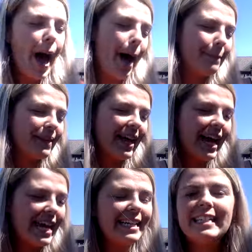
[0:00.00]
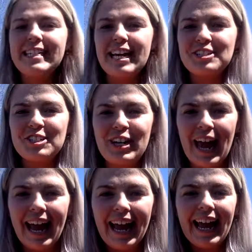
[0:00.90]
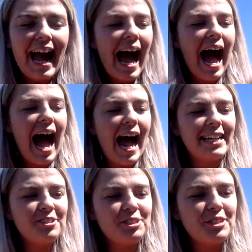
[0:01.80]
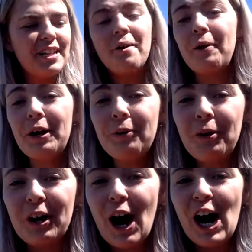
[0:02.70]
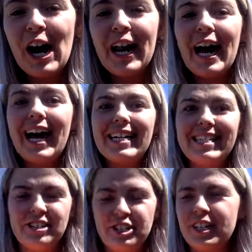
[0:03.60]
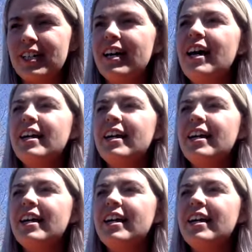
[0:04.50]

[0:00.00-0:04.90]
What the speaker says: Like I ended yesterday, I told you today we're going to work on addition.